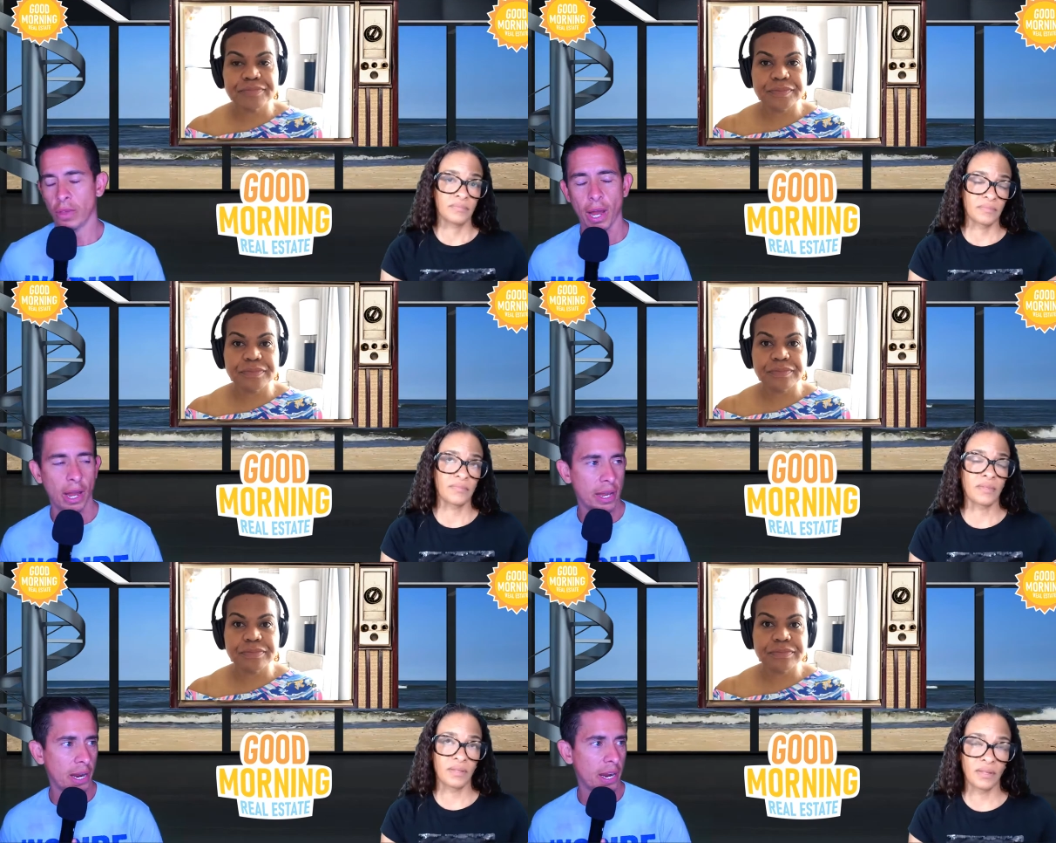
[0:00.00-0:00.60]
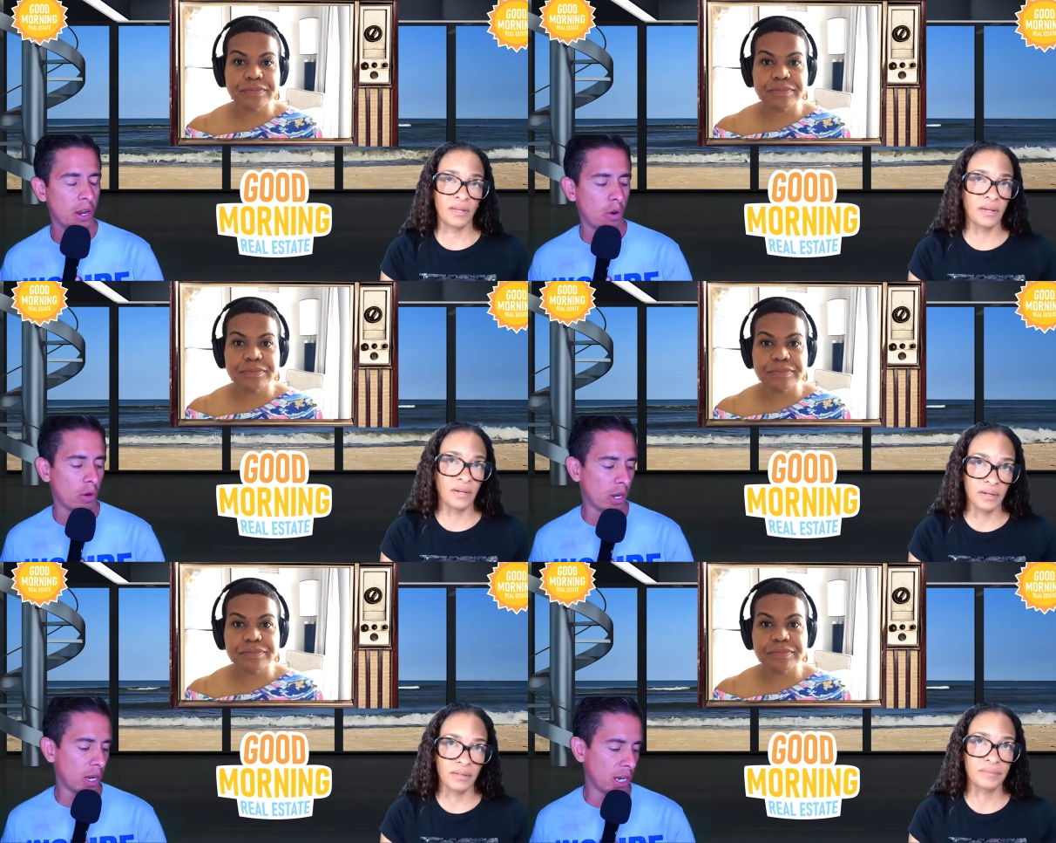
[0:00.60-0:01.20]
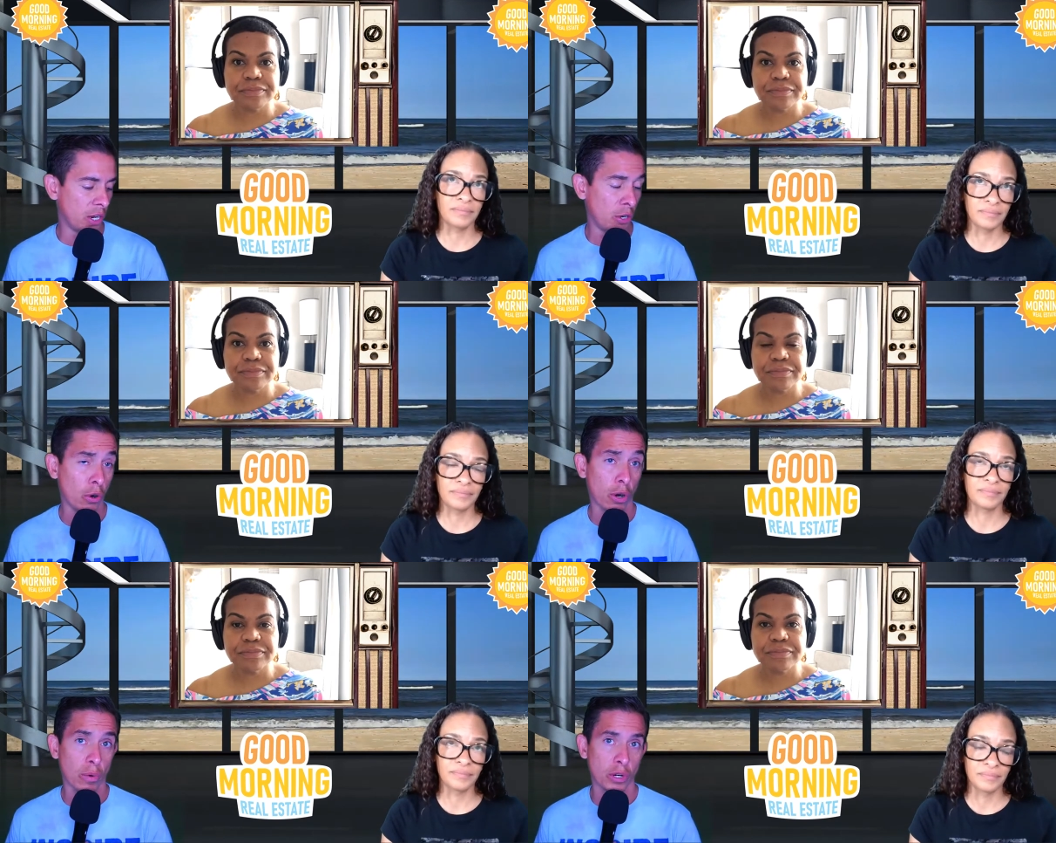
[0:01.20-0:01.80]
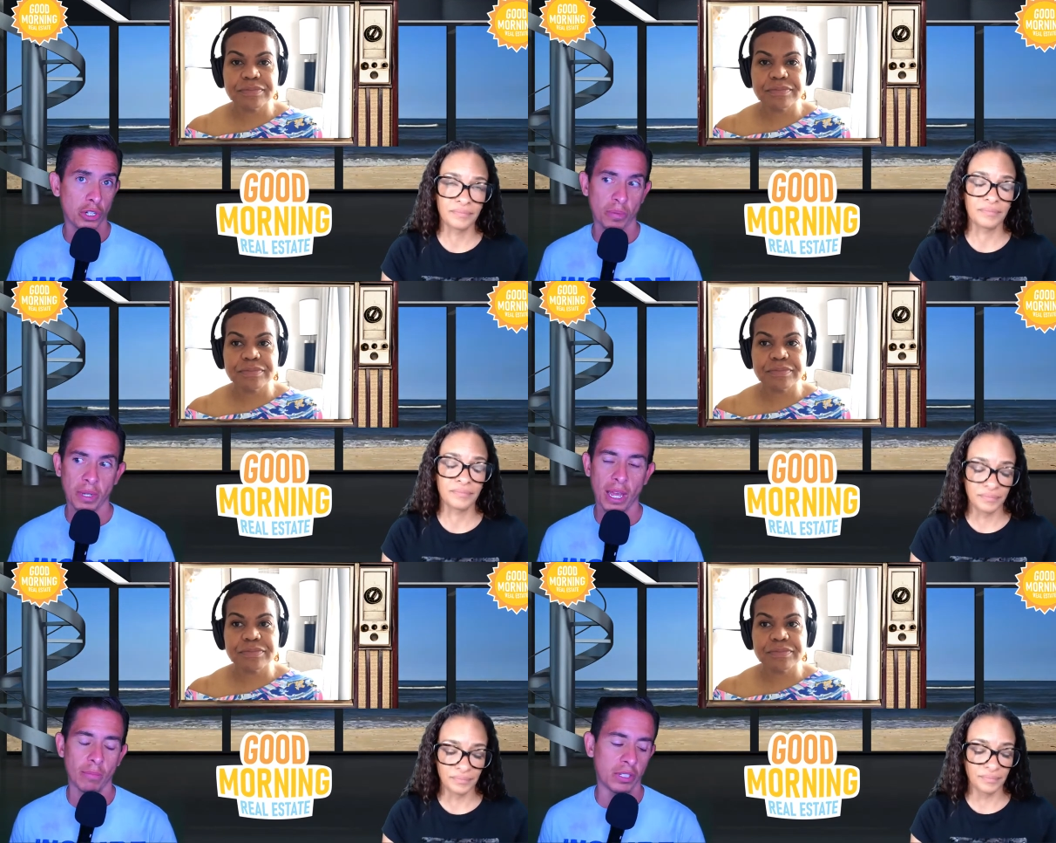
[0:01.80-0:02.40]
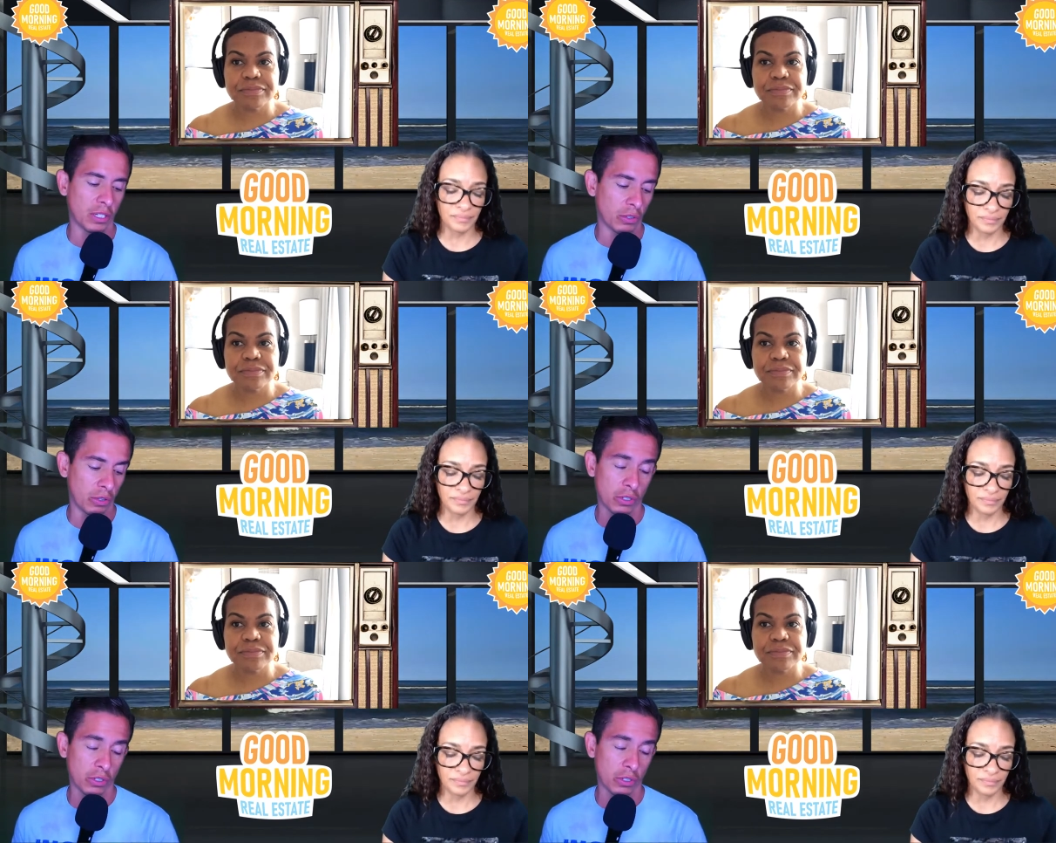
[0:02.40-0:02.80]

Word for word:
Speaker 1: Yeah, and I know yeah. uh, in New York where it just became legal,